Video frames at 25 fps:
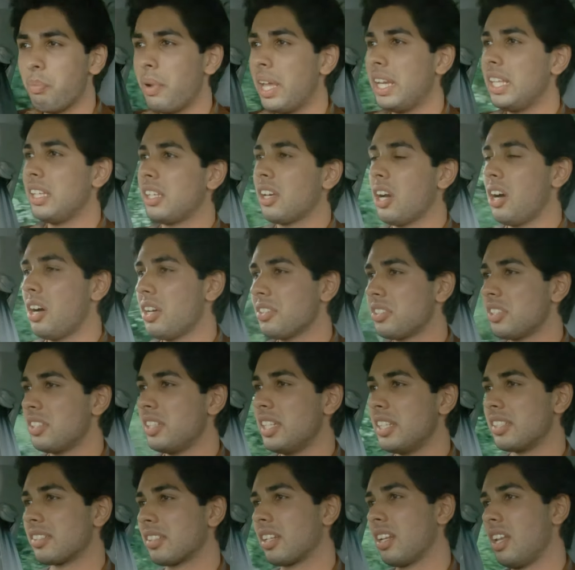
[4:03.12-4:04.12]
many cars in
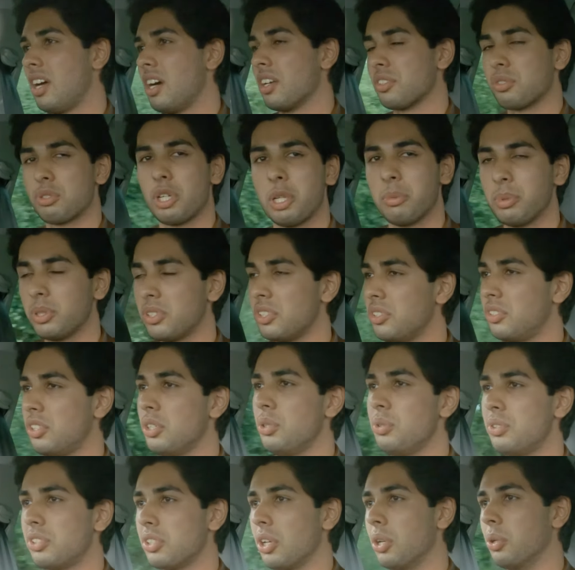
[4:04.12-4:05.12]
this class are able to
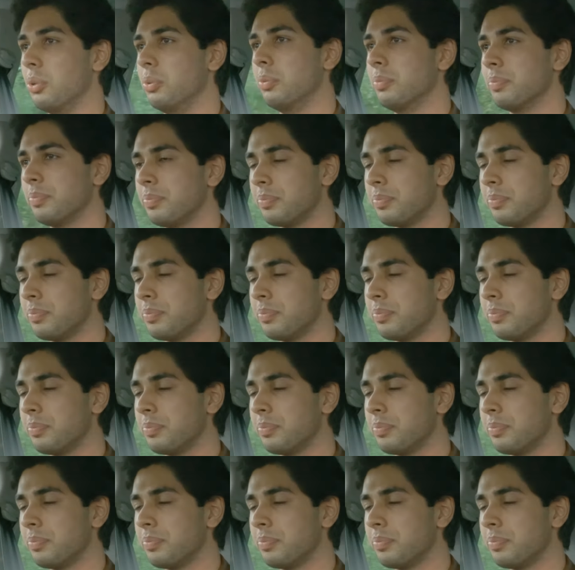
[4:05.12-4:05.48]
do so.